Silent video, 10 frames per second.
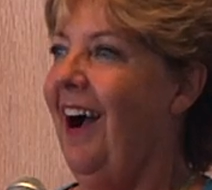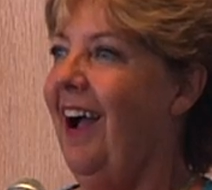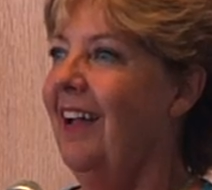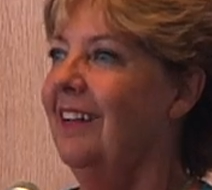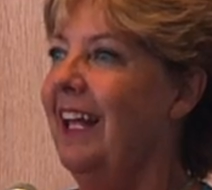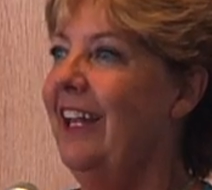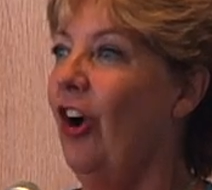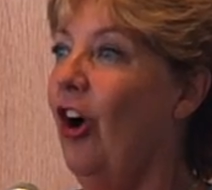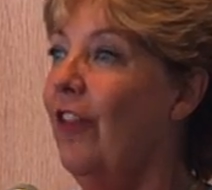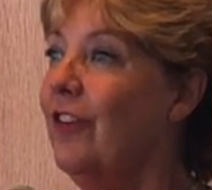aisle, and
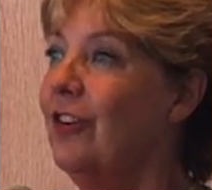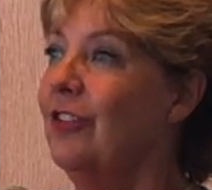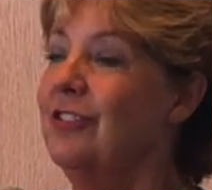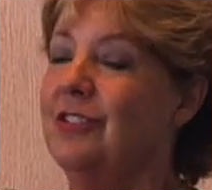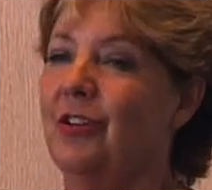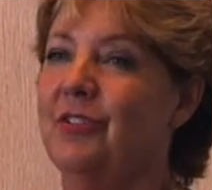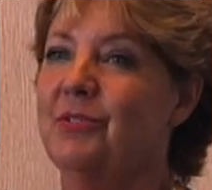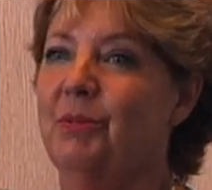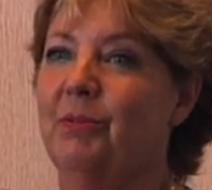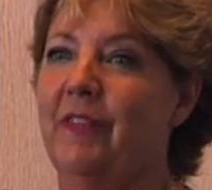all the girls
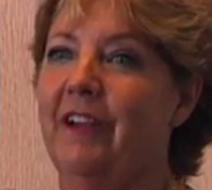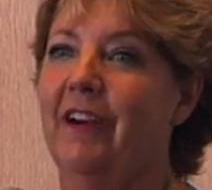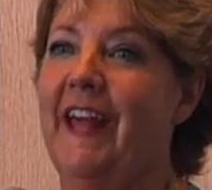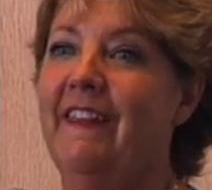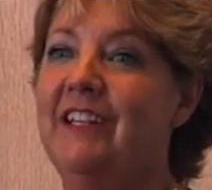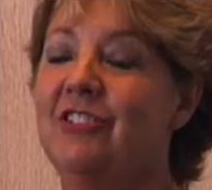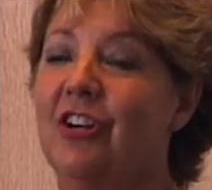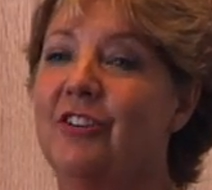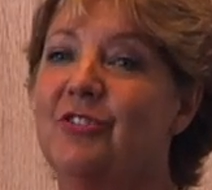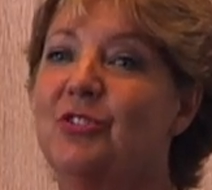noticed we were there, and they
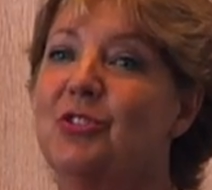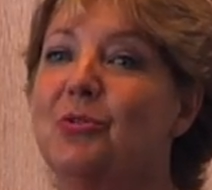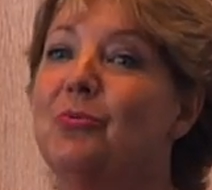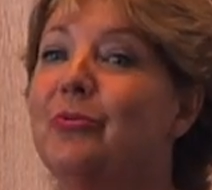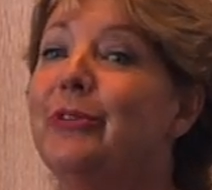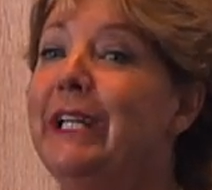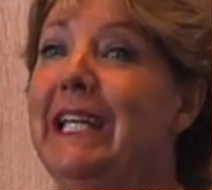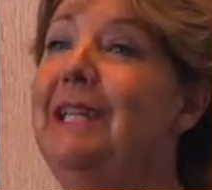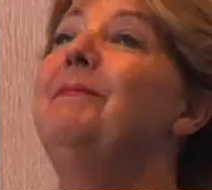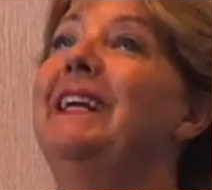started
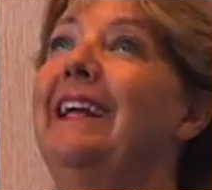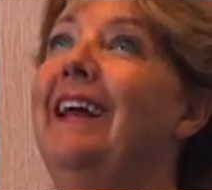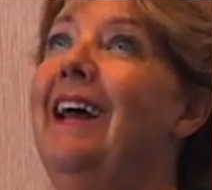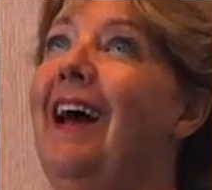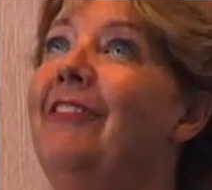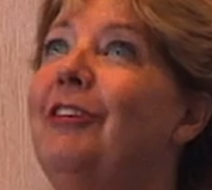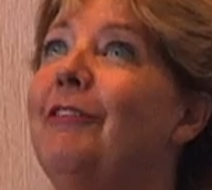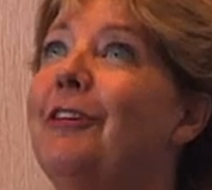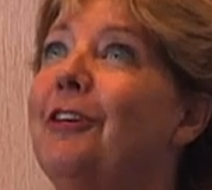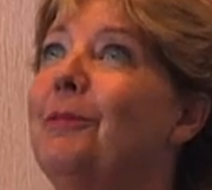screaming. Have you
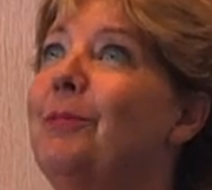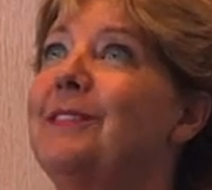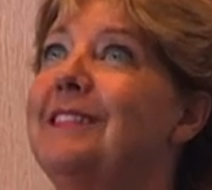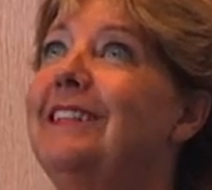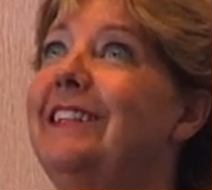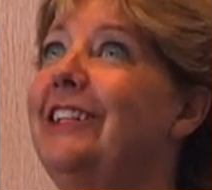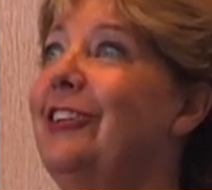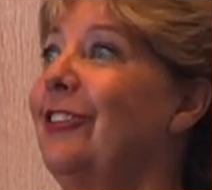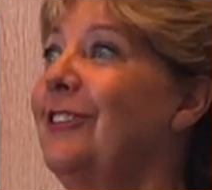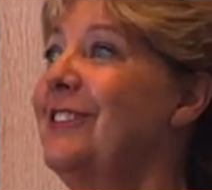ever heard
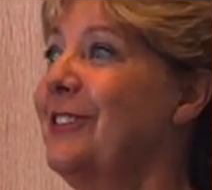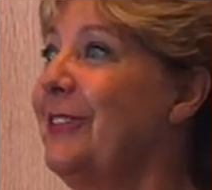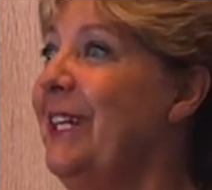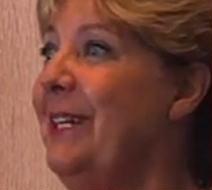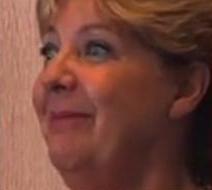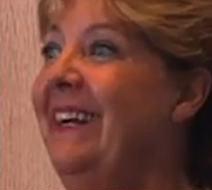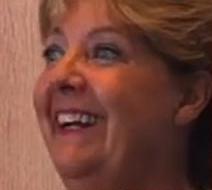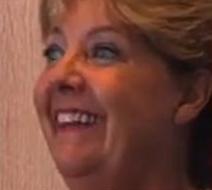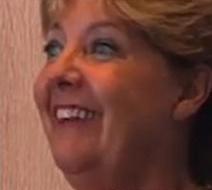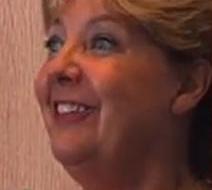Brazilian girls scream?
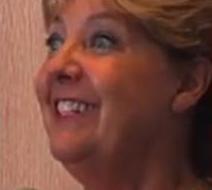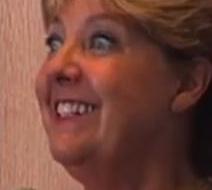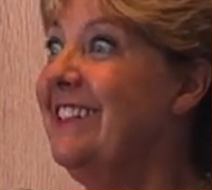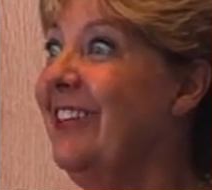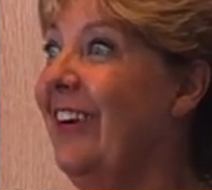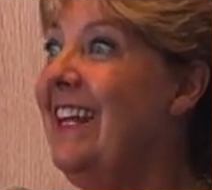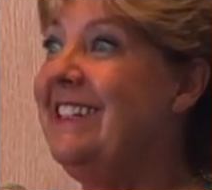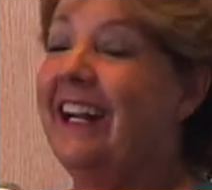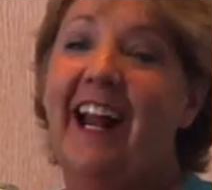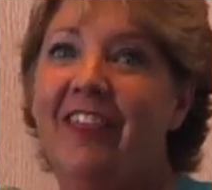They were just
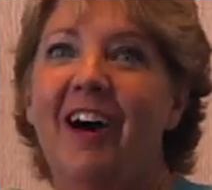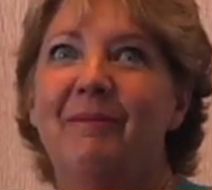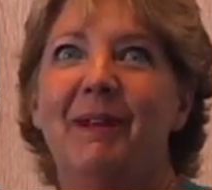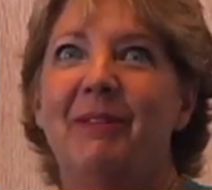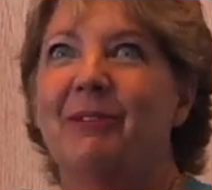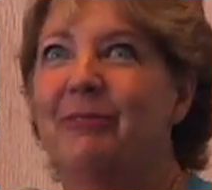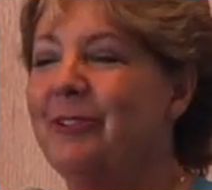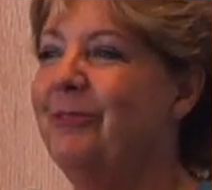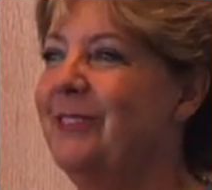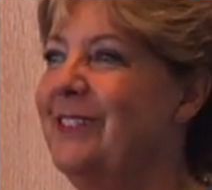crazy, and I thought maybe the
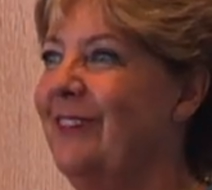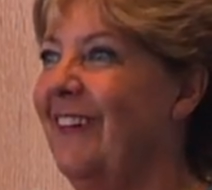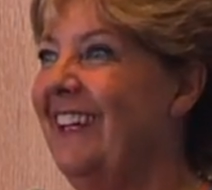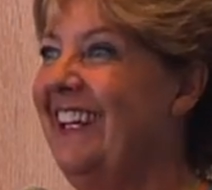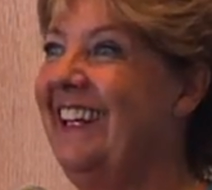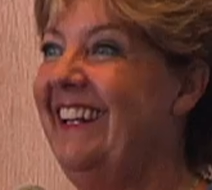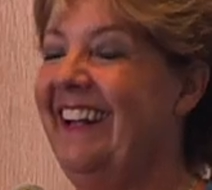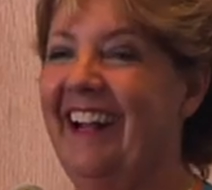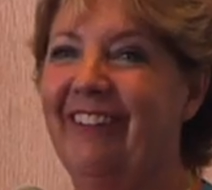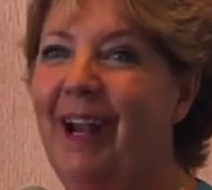roof was falling in,
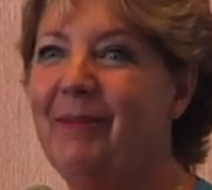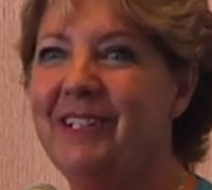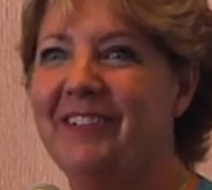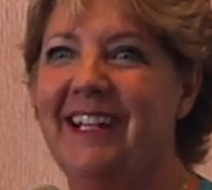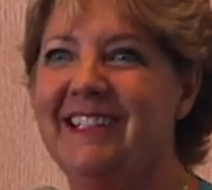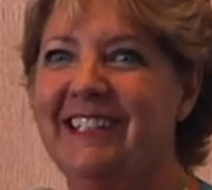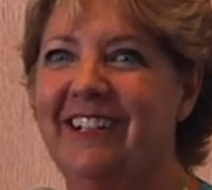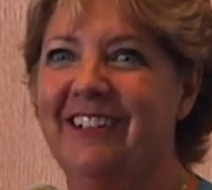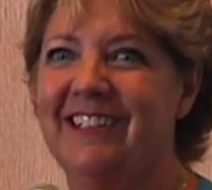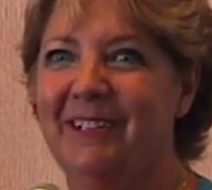and I grabbed the
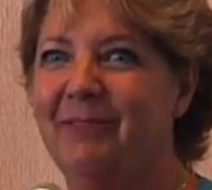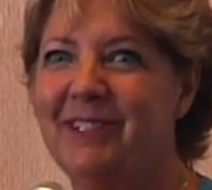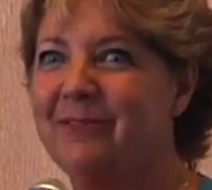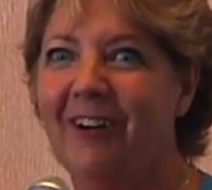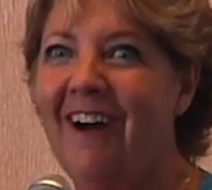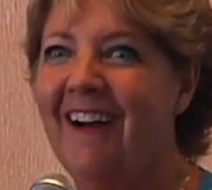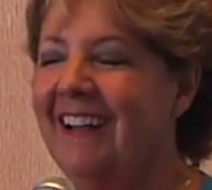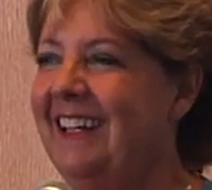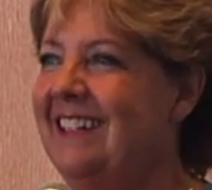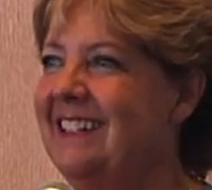translator and said, "What's
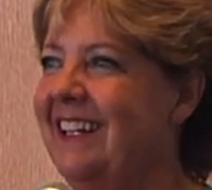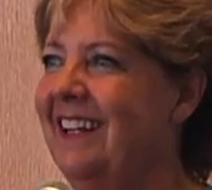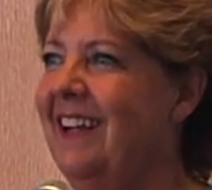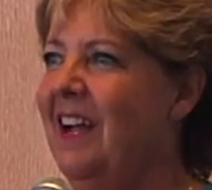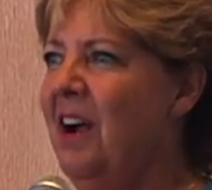wrong?" And he said,